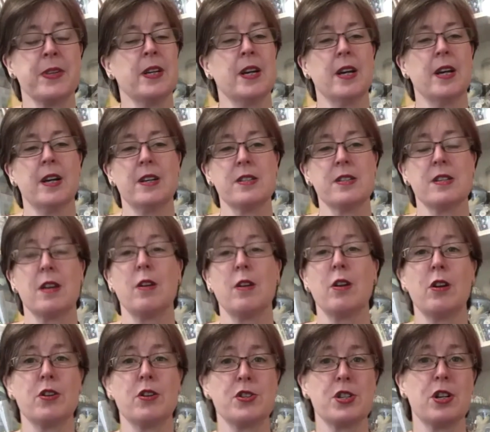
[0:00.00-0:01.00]
So
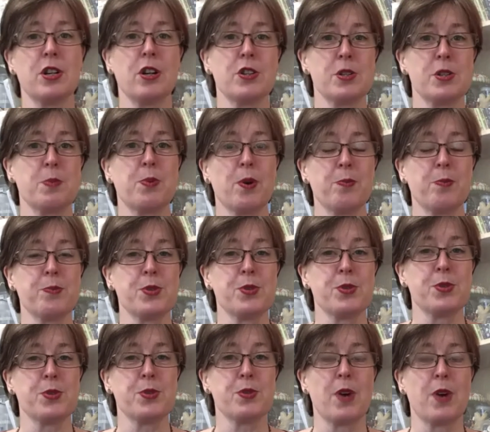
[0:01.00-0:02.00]
lots and lots of problems
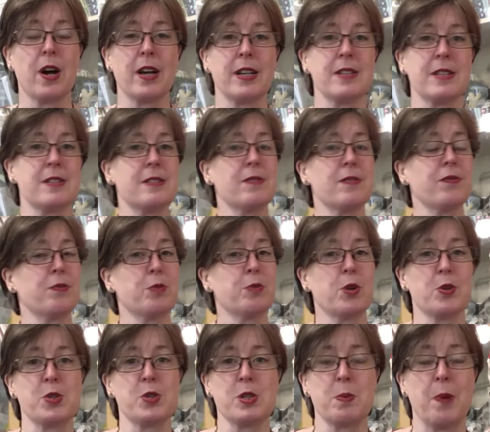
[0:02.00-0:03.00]
arise, from
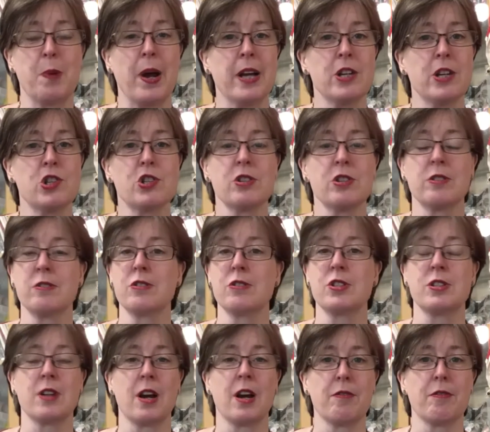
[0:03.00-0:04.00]
constipation to
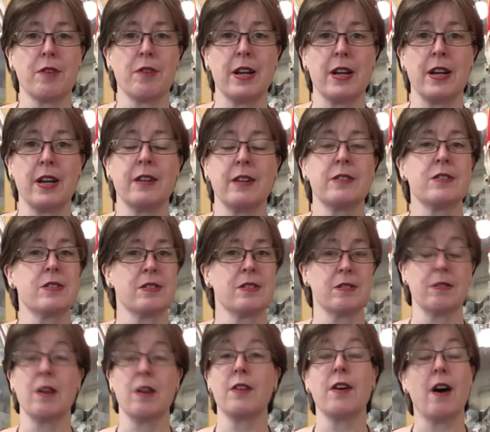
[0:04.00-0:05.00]
diarrhea to
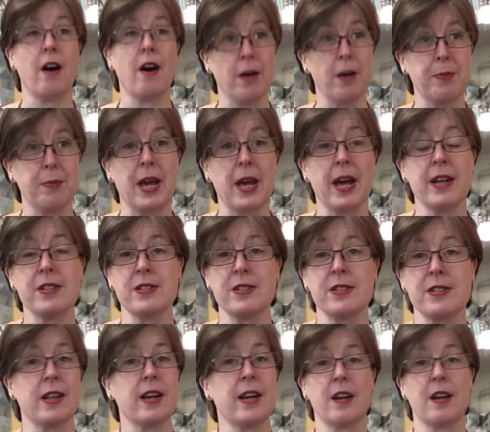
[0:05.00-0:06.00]
IBS, and
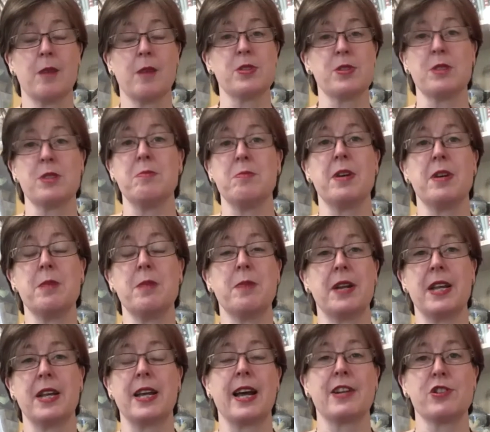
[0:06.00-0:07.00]
that comes in many, many
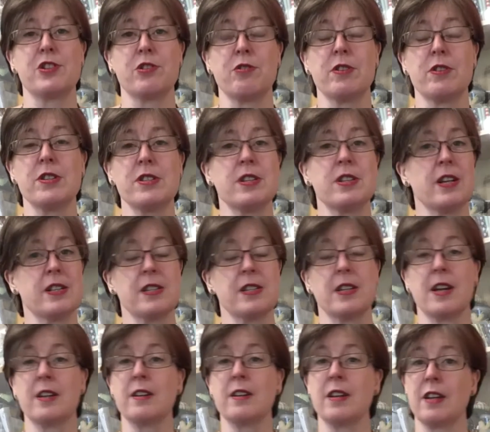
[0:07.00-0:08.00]
categories, yet
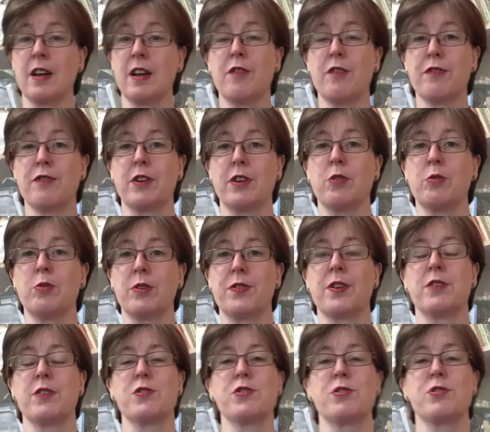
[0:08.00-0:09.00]
again, in covering all of
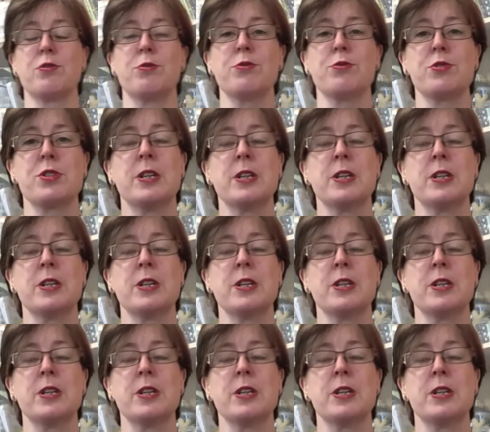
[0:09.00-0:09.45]
those thoughts.